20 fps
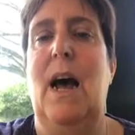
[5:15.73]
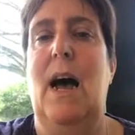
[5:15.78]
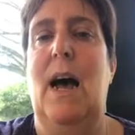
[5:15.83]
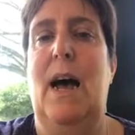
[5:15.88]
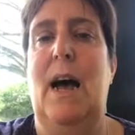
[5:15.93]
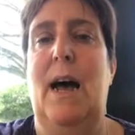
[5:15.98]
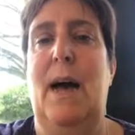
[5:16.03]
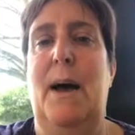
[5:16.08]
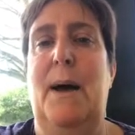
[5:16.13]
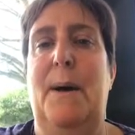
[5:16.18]

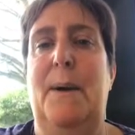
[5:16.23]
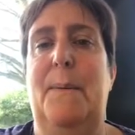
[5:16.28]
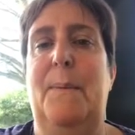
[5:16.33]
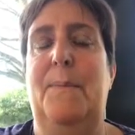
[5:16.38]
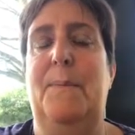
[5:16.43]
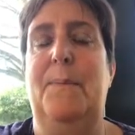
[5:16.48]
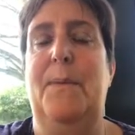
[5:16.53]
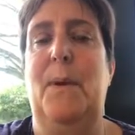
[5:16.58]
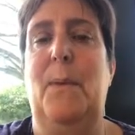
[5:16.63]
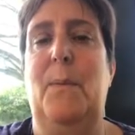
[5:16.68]

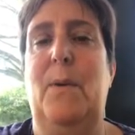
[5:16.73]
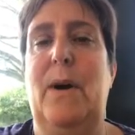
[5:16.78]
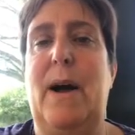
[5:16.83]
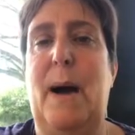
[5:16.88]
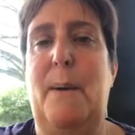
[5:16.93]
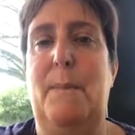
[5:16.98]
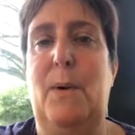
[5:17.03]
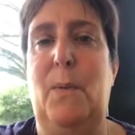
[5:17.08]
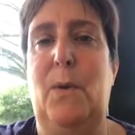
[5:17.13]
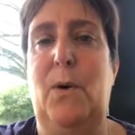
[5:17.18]
We'll
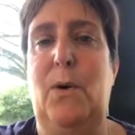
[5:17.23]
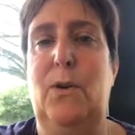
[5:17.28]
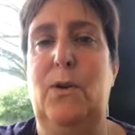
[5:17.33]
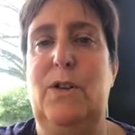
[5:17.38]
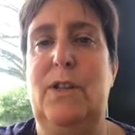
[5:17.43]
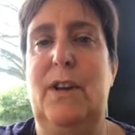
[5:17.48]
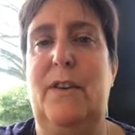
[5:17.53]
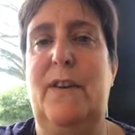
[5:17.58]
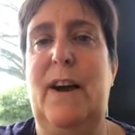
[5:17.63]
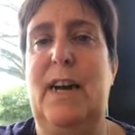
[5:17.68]
get my
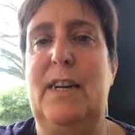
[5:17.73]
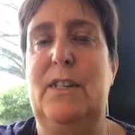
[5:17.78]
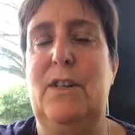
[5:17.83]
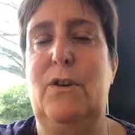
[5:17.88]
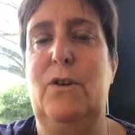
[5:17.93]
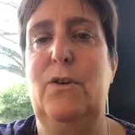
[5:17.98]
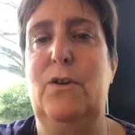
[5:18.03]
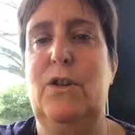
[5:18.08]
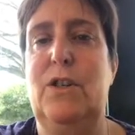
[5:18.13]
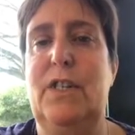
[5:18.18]
water. I've had a
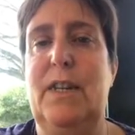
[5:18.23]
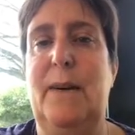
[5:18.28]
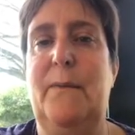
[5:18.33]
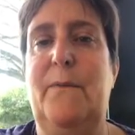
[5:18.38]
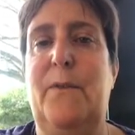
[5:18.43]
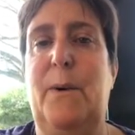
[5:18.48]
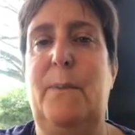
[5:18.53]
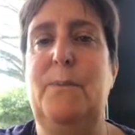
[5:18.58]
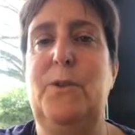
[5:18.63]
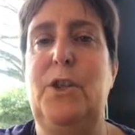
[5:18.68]
good tip
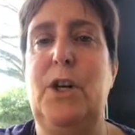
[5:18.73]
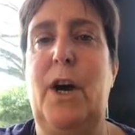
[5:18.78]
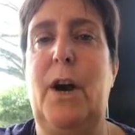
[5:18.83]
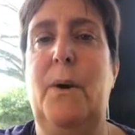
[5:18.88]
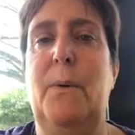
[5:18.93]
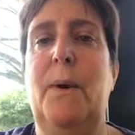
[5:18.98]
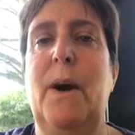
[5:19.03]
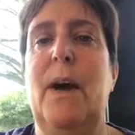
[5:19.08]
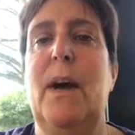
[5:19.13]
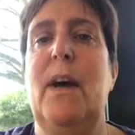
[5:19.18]
from
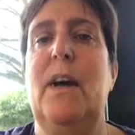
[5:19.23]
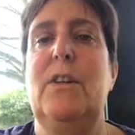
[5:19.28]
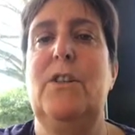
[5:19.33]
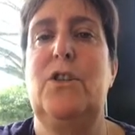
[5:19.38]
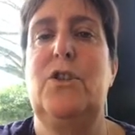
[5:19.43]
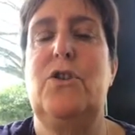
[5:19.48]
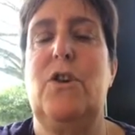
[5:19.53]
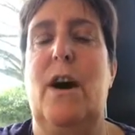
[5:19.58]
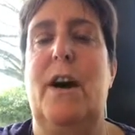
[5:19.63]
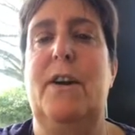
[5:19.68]
Joe
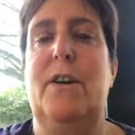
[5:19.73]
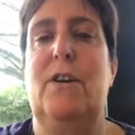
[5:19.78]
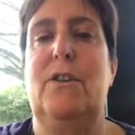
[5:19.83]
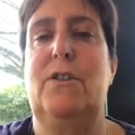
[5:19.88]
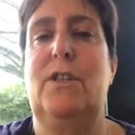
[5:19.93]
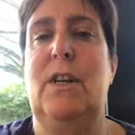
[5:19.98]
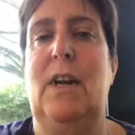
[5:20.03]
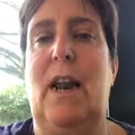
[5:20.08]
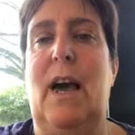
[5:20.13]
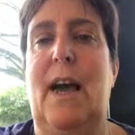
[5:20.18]
to try not
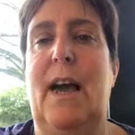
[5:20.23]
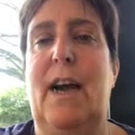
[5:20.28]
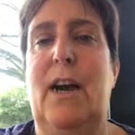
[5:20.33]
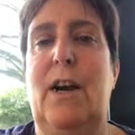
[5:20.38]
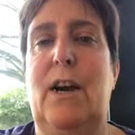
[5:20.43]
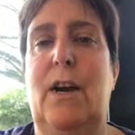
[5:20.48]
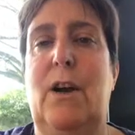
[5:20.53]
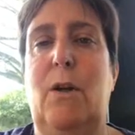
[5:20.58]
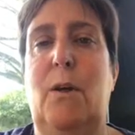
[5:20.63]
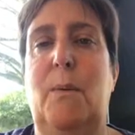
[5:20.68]
to like
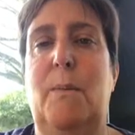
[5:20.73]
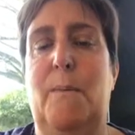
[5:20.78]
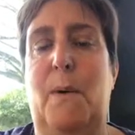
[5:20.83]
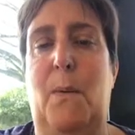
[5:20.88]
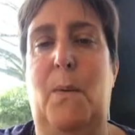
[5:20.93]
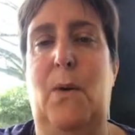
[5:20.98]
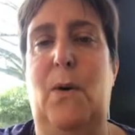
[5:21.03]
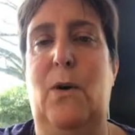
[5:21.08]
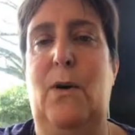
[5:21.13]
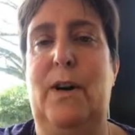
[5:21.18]
gulp my
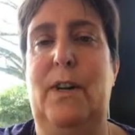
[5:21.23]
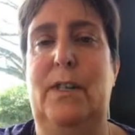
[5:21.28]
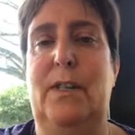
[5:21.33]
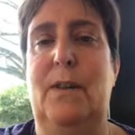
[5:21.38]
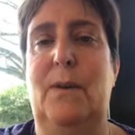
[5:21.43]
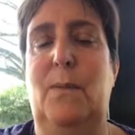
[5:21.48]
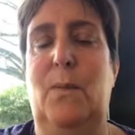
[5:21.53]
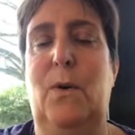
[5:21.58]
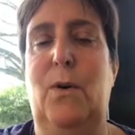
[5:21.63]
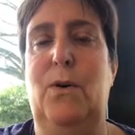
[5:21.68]

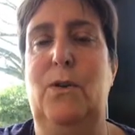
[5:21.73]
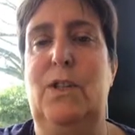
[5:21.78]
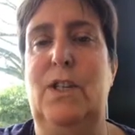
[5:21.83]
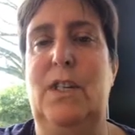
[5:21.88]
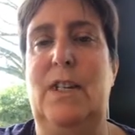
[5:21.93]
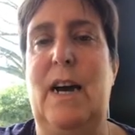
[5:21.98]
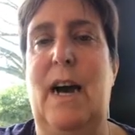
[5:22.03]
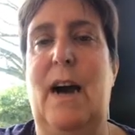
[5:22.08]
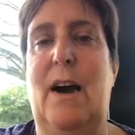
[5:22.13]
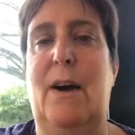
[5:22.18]
water
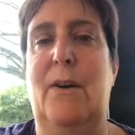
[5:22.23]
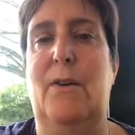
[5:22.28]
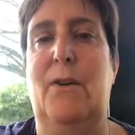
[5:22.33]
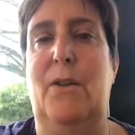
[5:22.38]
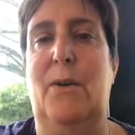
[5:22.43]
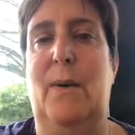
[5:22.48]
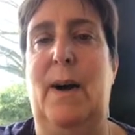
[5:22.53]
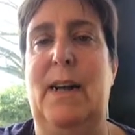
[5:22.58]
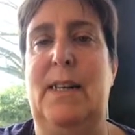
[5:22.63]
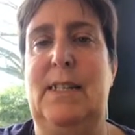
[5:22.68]
down,
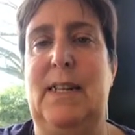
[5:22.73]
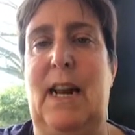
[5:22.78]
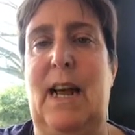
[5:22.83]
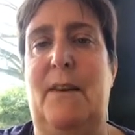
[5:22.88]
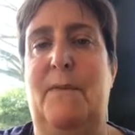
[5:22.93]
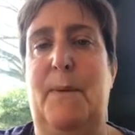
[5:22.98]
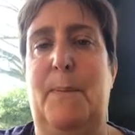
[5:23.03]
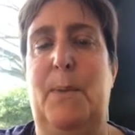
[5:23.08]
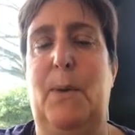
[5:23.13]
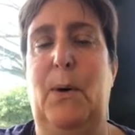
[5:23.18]
otherwise I'll
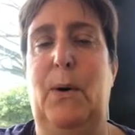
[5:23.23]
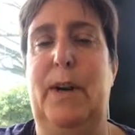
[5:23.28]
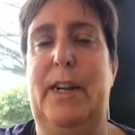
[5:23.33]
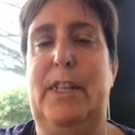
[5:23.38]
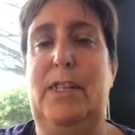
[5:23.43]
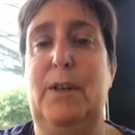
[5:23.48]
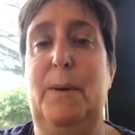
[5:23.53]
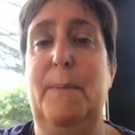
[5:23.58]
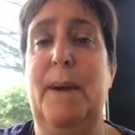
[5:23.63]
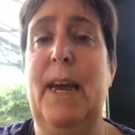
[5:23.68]
have a poorly
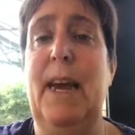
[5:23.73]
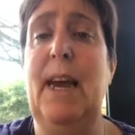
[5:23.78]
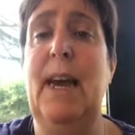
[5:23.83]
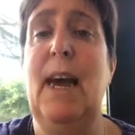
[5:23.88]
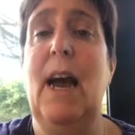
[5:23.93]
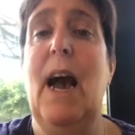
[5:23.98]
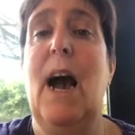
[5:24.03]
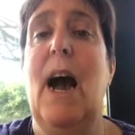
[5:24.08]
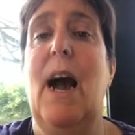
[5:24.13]
tummy.